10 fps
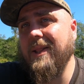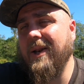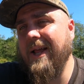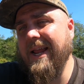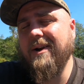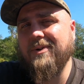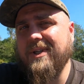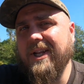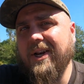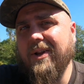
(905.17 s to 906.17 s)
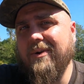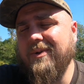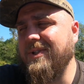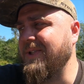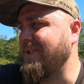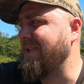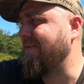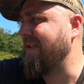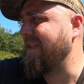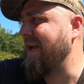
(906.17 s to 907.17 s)
little handles getting loose and
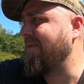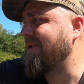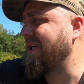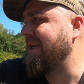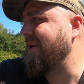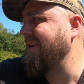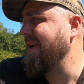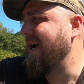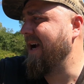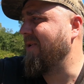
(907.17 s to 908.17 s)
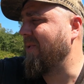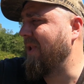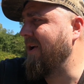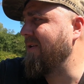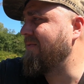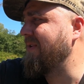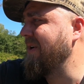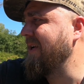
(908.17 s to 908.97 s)
stuff like that, which kind of I don't love.